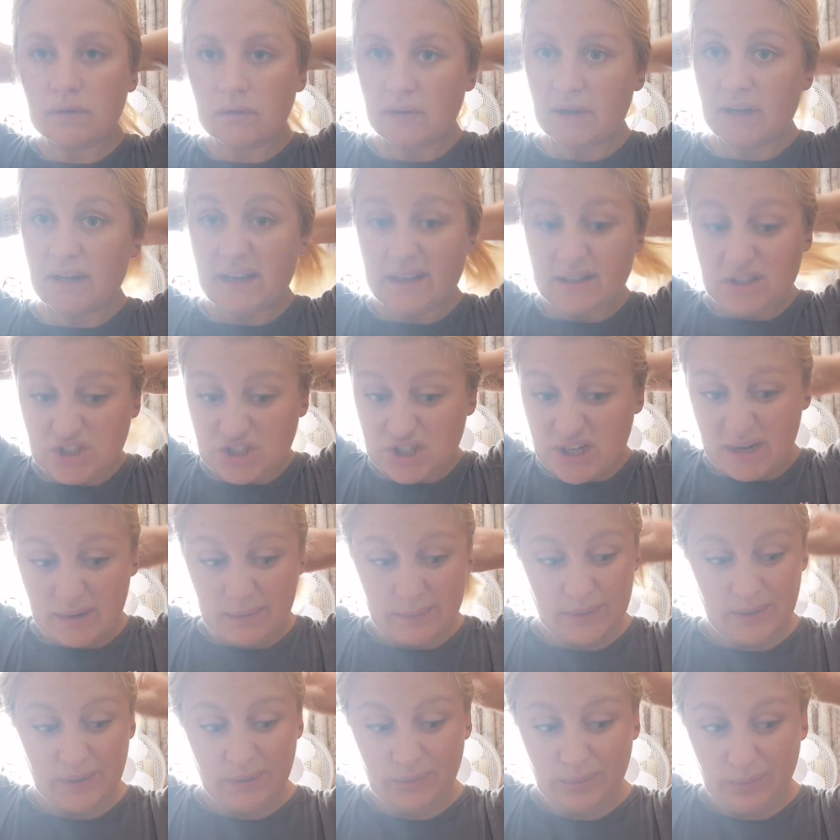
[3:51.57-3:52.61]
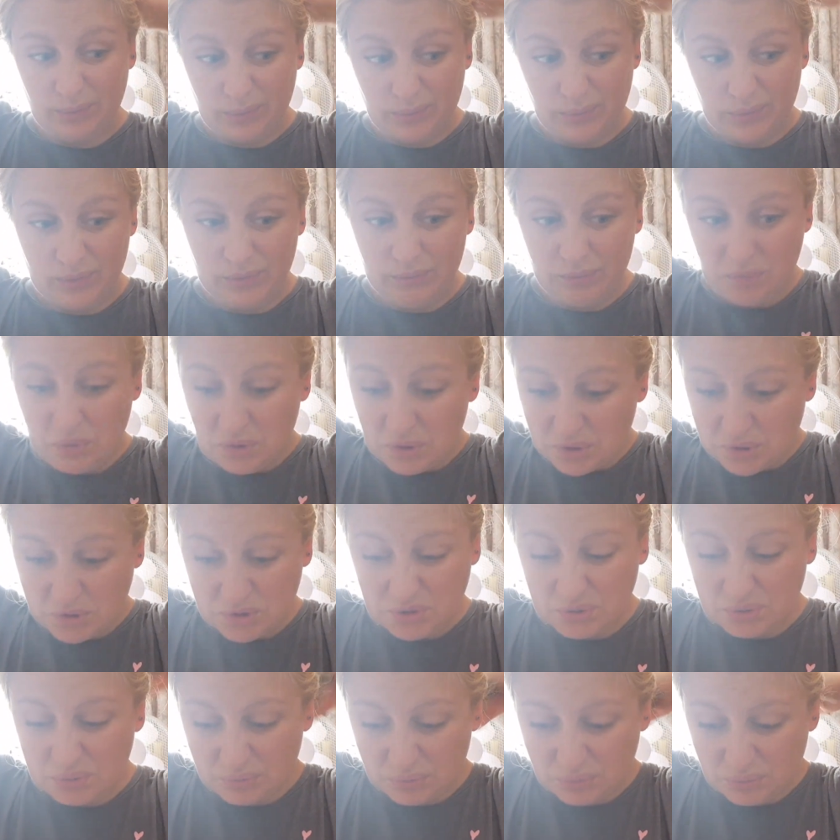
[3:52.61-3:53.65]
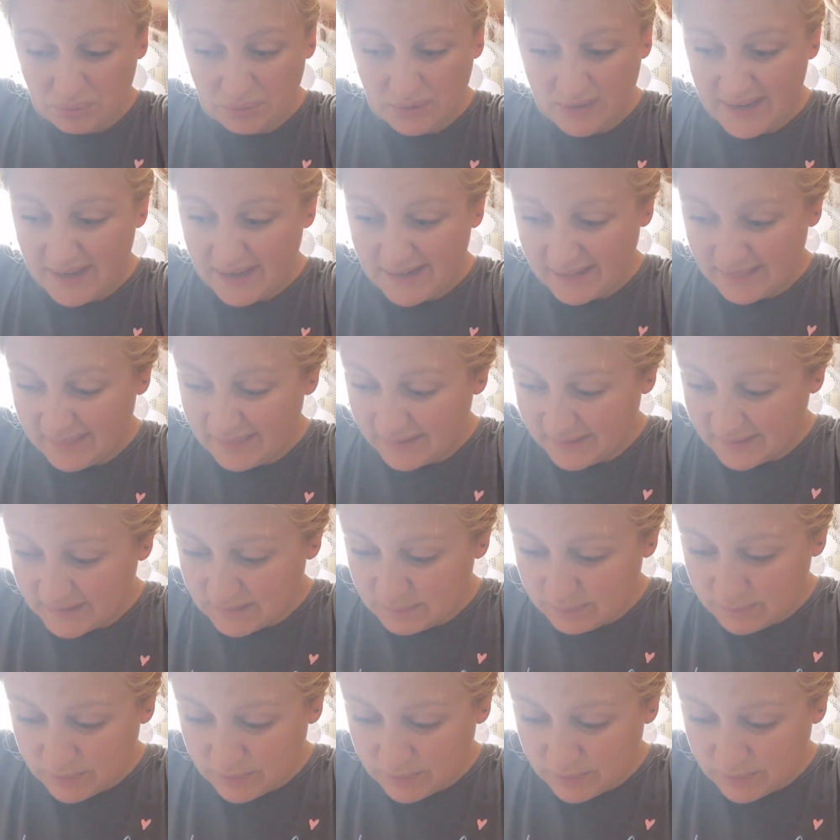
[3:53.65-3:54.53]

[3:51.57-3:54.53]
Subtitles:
had a shower or wash or anything, to